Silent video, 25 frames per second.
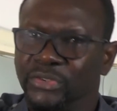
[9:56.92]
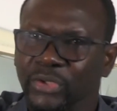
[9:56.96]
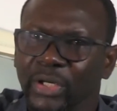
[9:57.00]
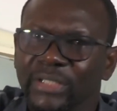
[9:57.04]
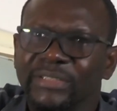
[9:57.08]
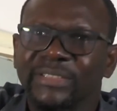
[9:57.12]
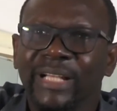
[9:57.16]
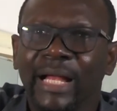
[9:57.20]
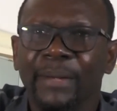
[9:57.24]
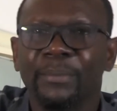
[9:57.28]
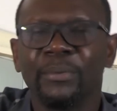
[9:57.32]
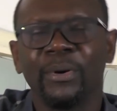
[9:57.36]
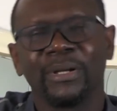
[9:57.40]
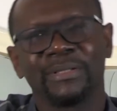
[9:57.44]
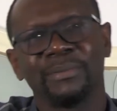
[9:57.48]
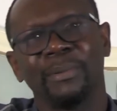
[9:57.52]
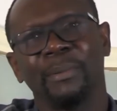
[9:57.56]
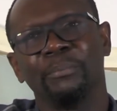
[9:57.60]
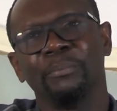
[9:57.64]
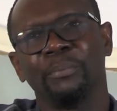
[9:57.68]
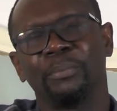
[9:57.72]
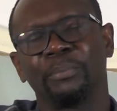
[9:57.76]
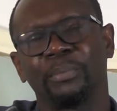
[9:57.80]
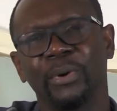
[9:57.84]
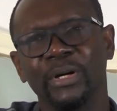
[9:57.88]
just like
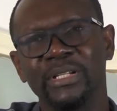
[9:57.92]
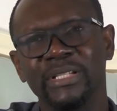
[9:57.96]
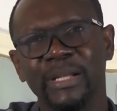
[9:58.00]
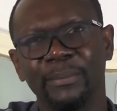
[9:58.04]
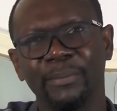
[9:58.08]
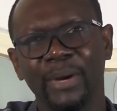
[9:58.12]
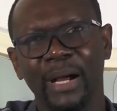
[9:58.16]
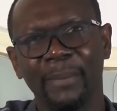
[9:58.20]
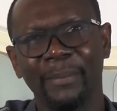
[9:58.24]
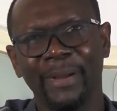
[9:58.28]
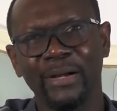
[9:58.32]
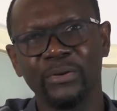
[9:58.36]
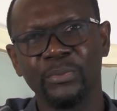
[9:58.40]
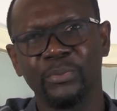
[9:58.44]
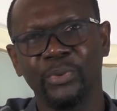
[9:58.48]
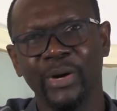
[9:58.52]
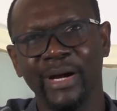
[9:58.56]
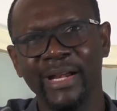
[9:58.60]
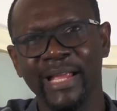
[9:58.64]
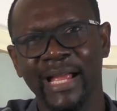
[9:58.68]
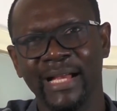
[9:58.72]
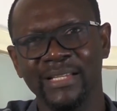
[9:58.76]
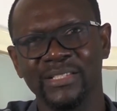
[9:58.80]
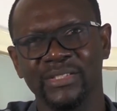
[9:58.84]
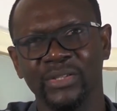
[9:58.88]
what President Muhammadu
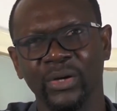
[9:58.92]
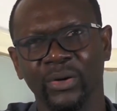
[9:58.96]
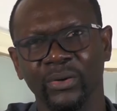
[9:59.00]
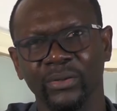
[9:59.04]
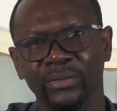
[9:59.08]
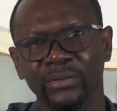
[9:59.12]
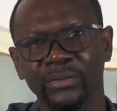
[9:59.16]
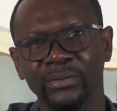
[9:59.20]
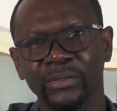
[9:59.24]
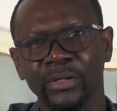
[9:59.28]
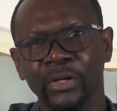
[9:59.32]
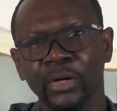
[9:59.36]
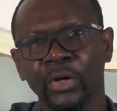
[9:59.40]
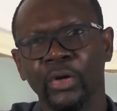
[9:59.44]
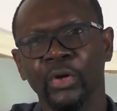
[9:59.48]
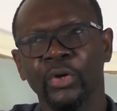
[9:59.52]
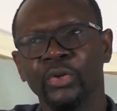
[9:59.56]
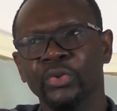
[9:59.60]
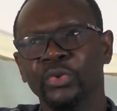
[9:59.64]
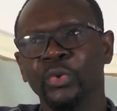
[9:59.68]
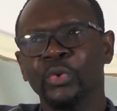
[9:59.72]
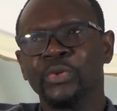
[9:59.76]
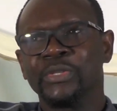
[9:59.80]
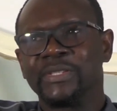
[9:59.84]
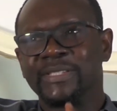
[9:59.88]
Buhari has done,
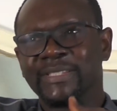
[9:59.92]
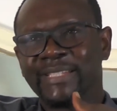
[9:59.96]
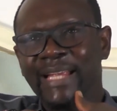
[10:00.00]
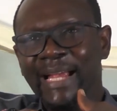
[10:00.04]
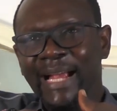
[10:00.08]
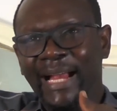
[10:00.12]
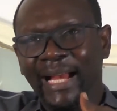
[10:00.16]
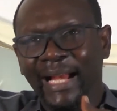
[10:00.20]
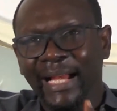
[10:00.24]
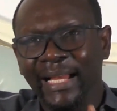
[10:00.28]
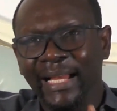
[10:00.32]
to stay